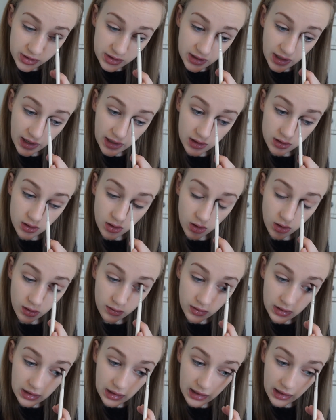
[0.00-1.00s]
Kind of
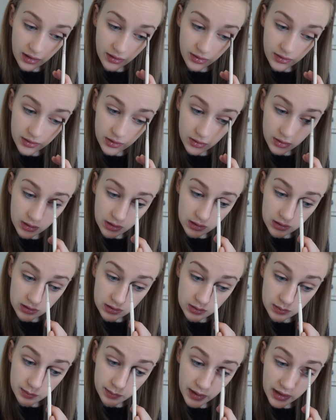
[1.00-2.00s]
carving out the
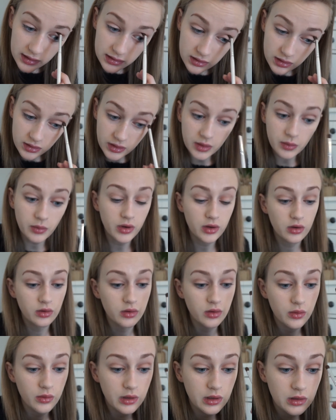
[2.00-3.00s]
crease, basically what you're
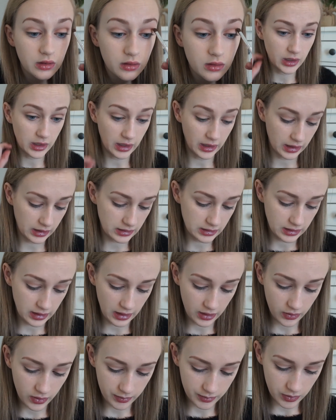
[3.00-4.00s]
doing. Okay,
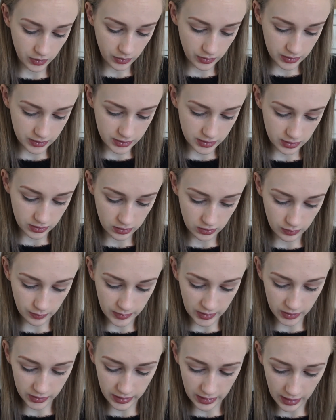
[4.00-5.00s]
now I'm going to
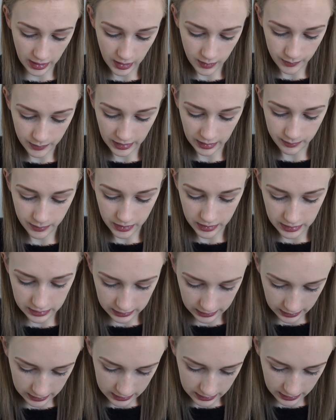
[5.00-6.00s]
build it up by
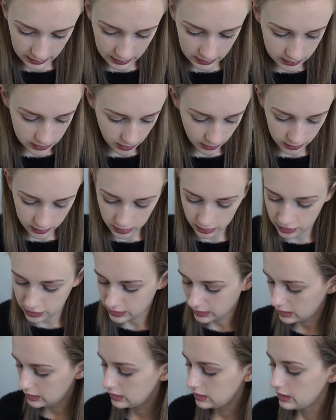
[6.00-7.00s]
putting a kind of darker
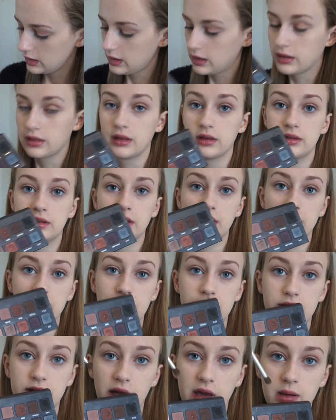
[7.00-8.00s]
shade. This
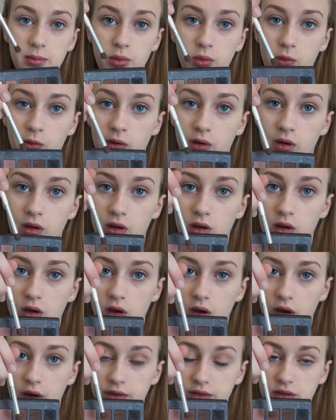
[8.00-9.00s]
is Sable,
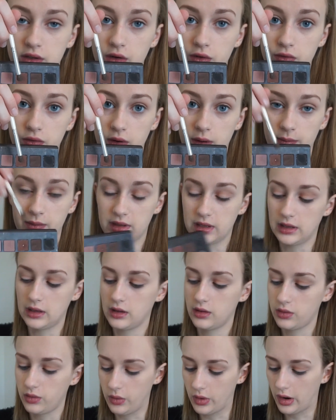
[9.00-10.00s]
also from
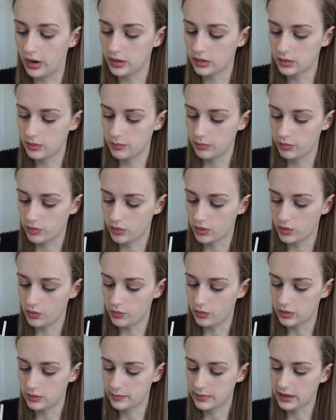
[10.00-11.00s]
the Lorac Pro
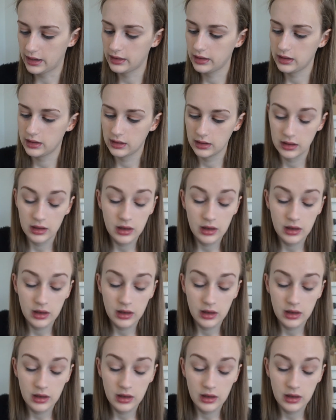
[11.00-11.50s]
1 palette.